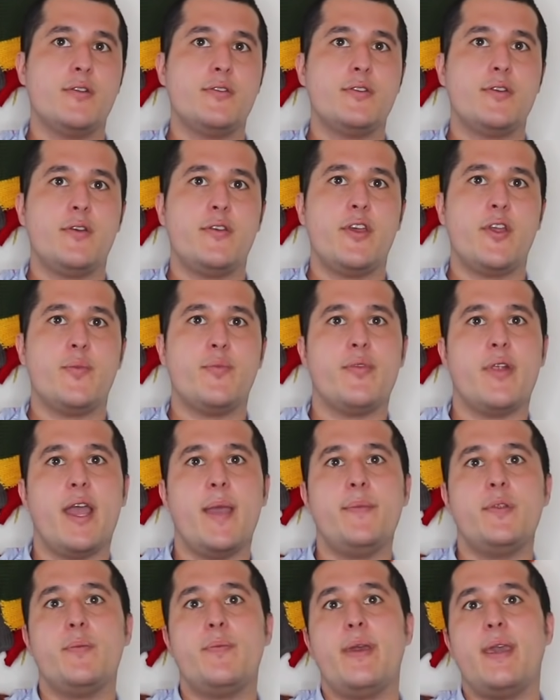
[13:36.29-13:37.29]
so they're
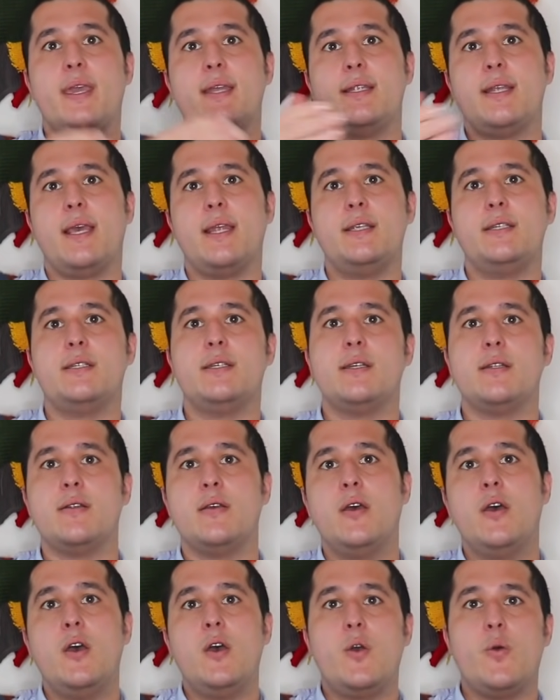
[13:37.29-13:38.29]
primed to pay attention
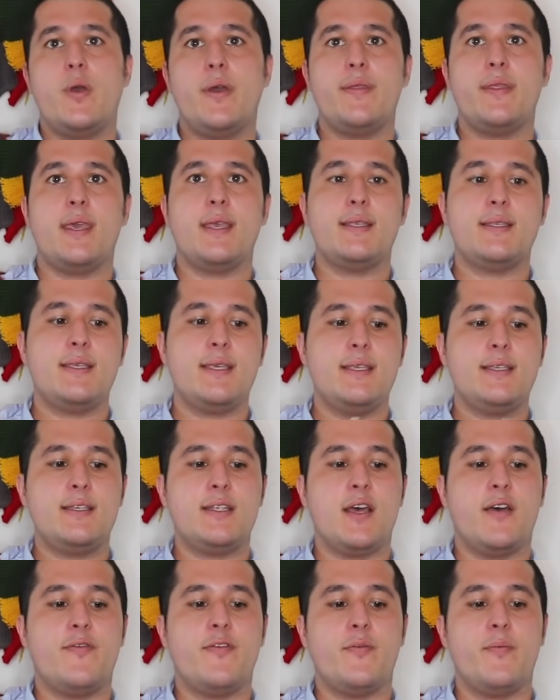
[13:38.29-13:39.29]
when they see
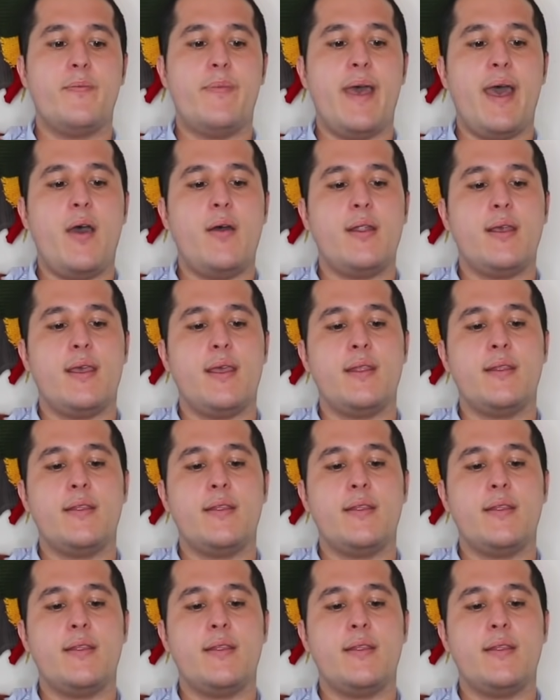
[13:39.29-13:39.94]
stuff about it,